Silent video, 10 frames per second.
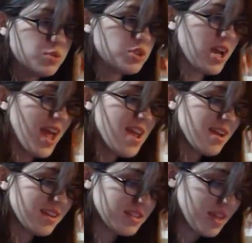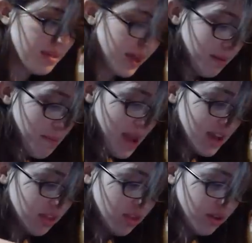which I hate because they like
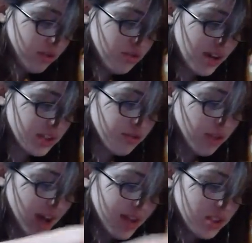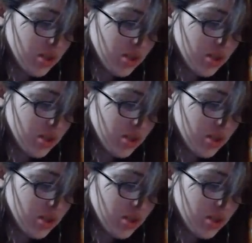make the dress for that.